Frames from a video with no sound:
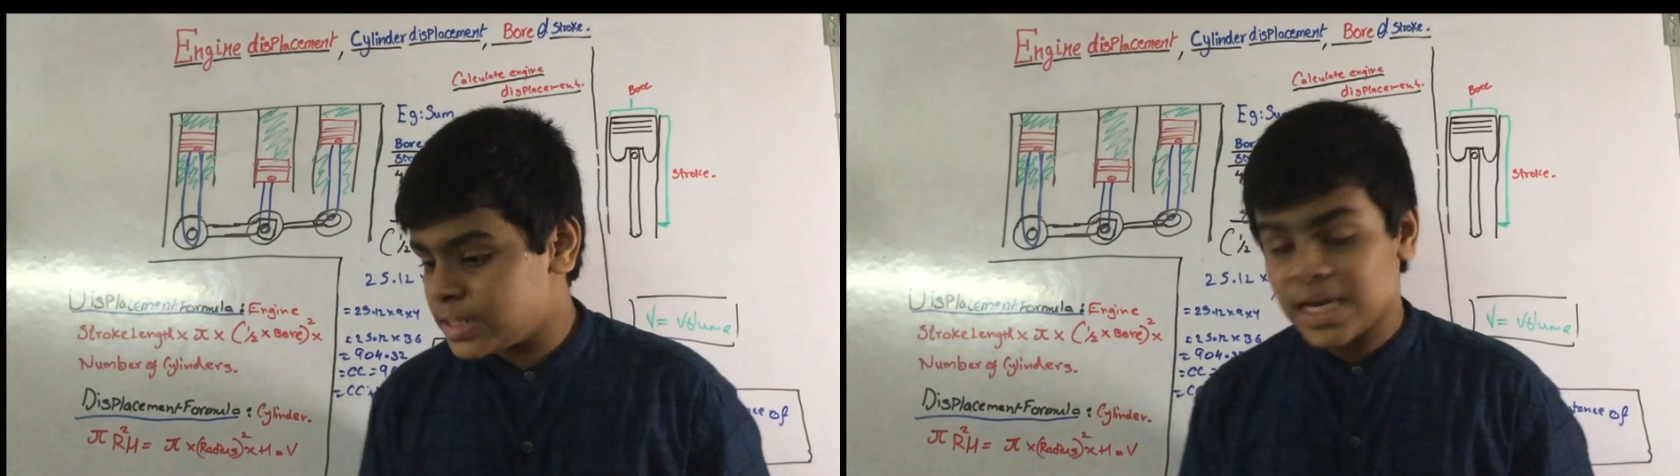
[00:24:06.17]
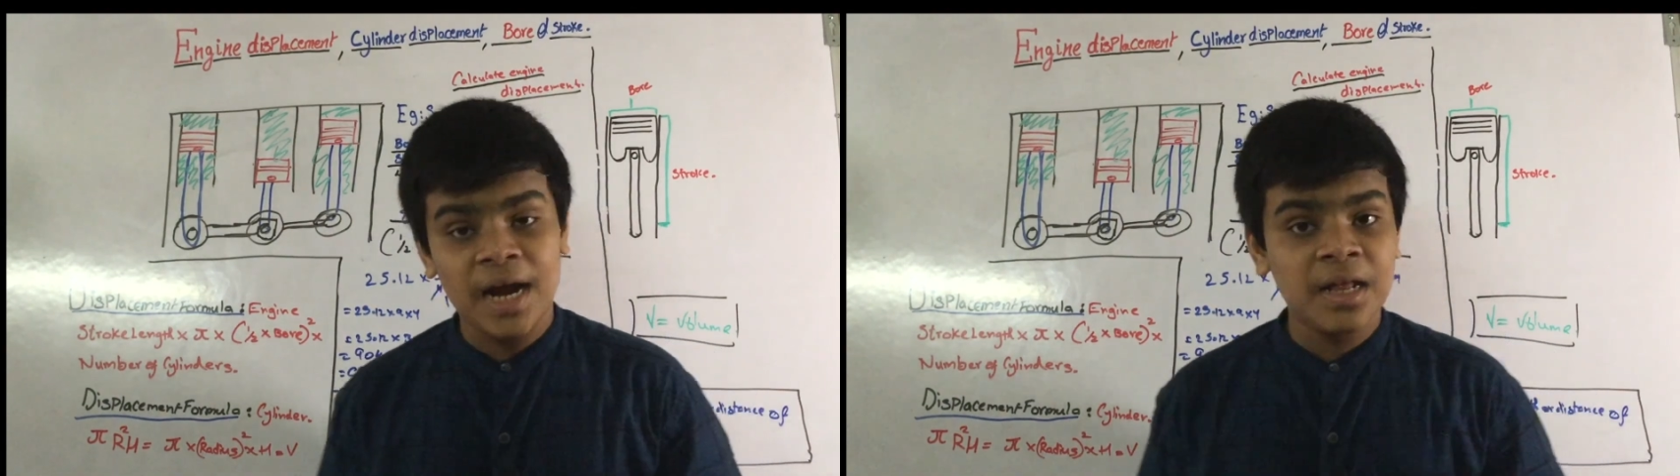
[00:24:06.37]

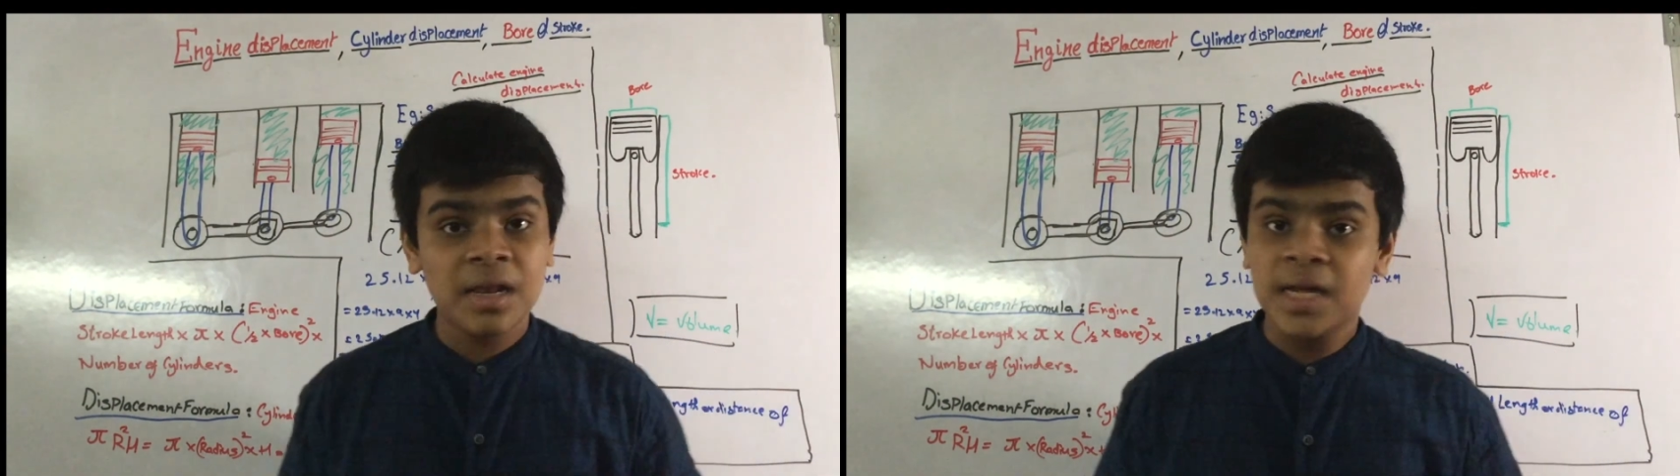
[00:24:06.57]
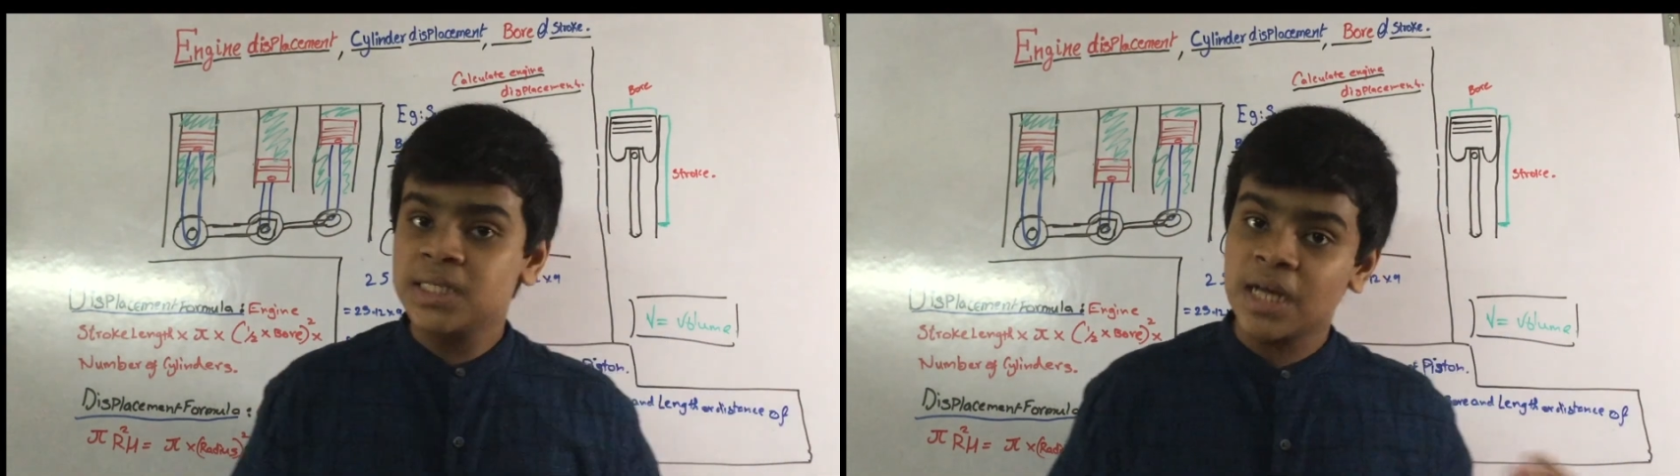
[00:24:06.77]
channel
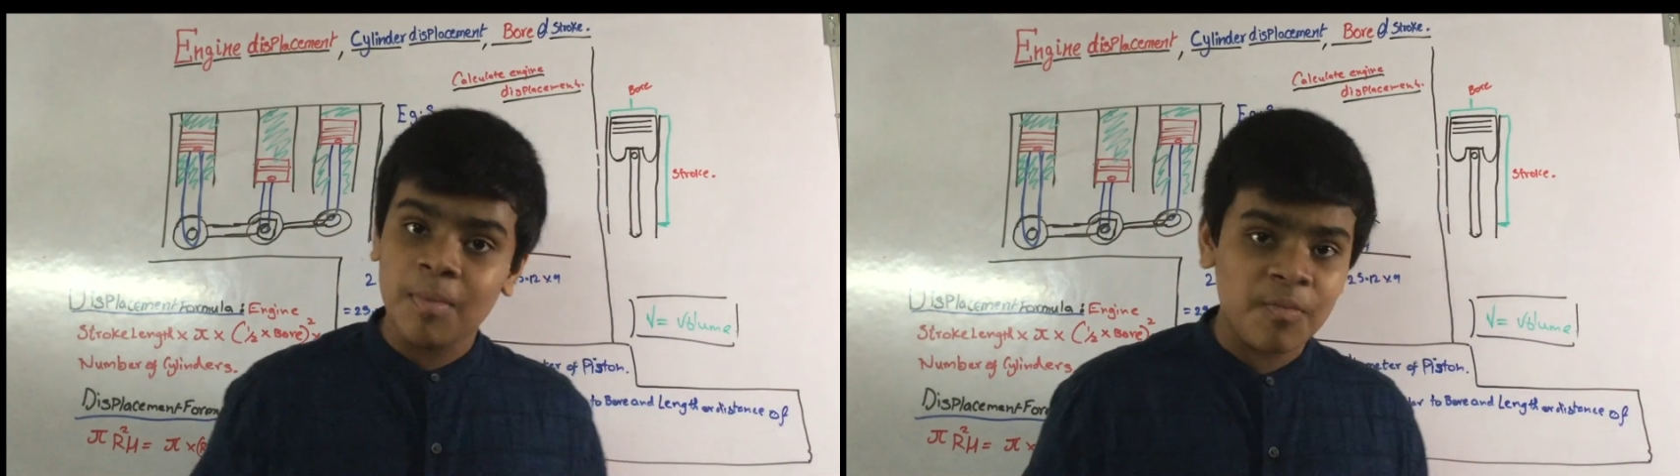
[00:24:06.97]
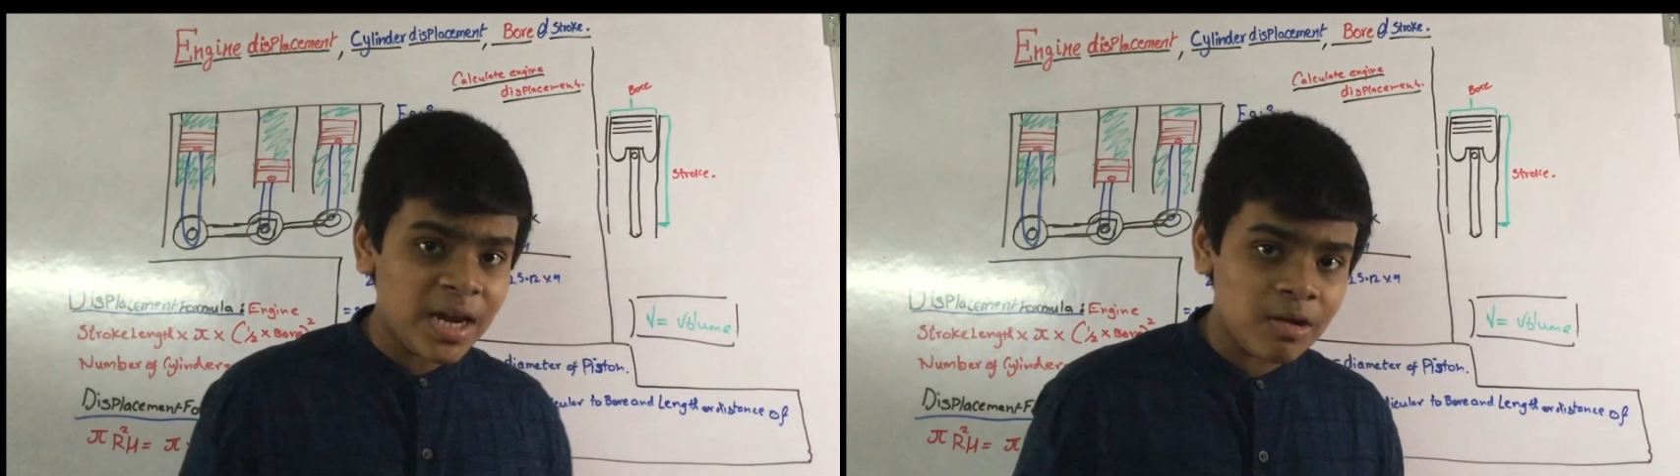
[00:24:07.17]
and share
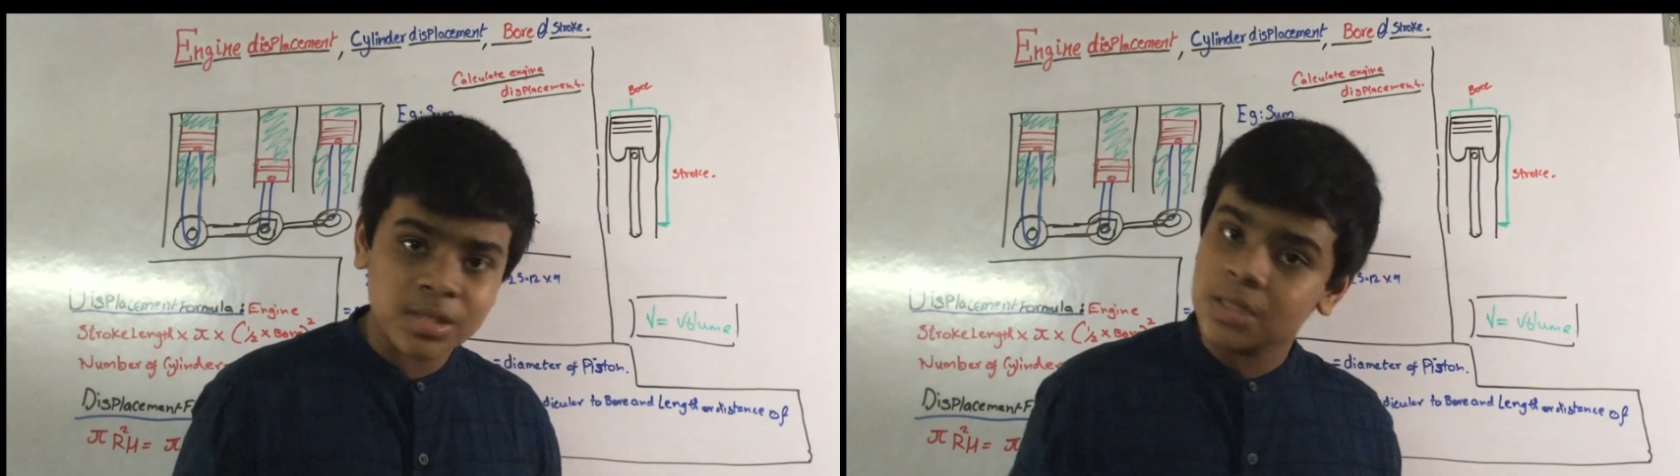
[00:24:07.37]
my videos,